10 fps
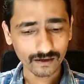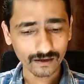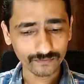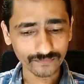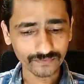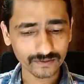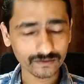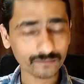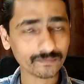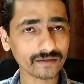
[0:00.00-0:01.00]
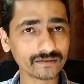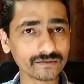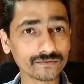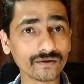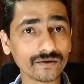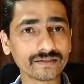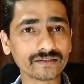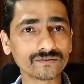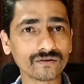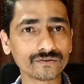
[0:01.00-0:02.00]
After filling up, I need to
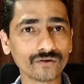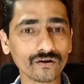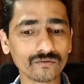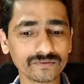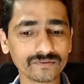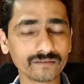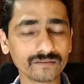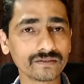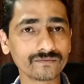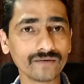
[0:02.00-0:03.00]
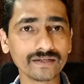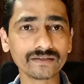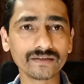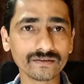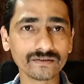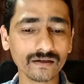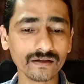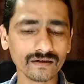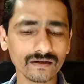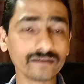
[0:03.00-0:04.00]
attach all the documents, nothing but invite letter
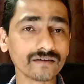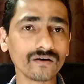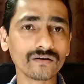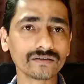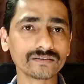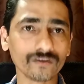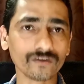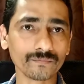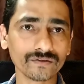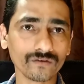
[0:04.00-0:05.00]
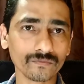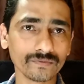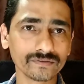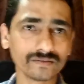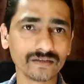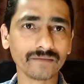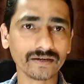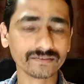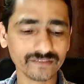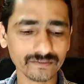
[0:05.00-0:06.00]
and all other supporting documents like
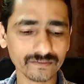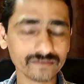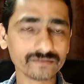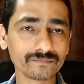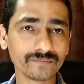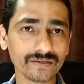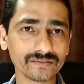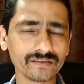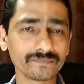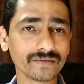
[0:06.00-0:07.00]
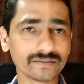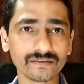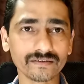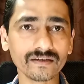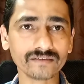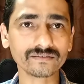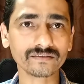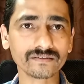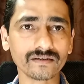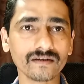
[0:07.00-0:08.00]
bank statements, pay slips, etc,
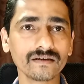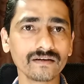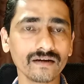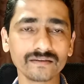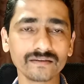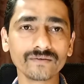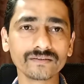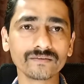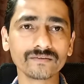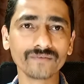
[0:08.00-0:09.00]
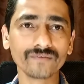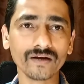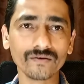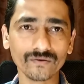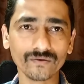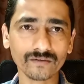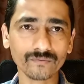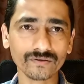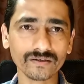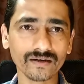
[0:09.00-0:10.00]
etc. And even if you have a hotel
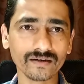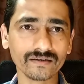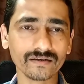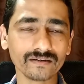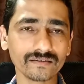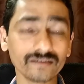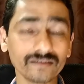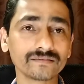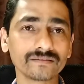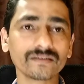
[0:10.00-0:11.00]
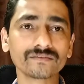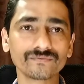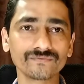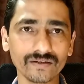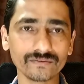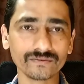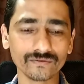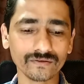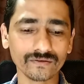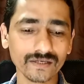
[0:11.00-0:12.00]
booking and tickets, that's well and
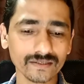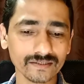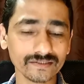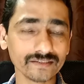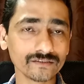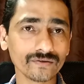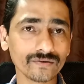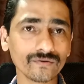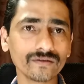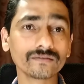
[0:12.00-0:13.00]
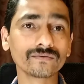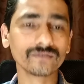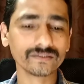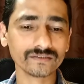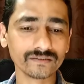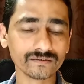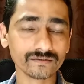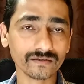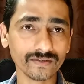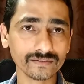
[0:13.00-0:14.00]
good. In case if you're going on tourist, it is
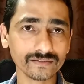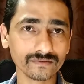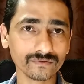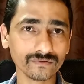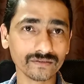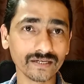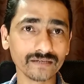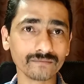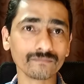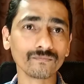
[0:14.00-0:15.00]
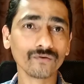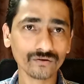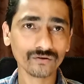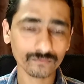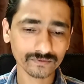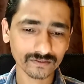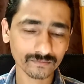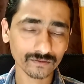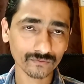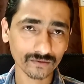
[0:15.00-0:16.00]
advised that you carry more documents, nothing
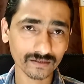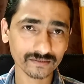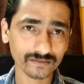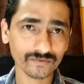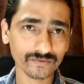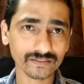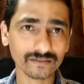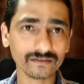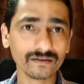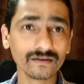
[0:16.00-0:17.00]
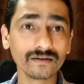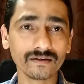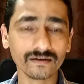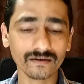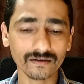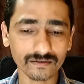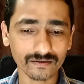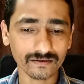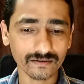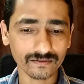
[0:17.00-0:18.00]
but hotel reservation,
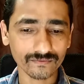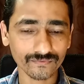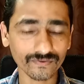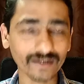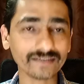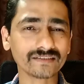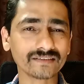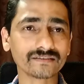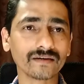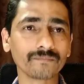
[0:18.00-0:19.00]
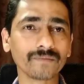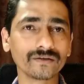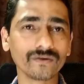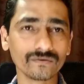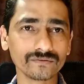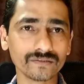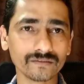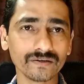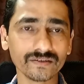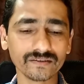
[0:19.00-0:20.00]
flight tickets up and down, nothing
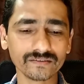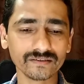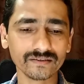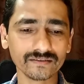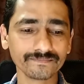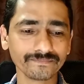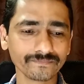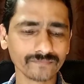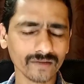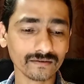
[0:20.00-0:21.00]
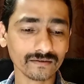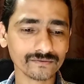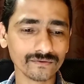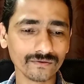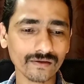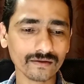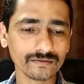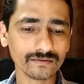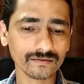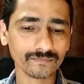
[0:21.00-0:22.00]
but return ticket, and also
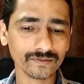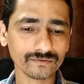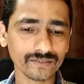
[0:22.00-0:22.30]
better to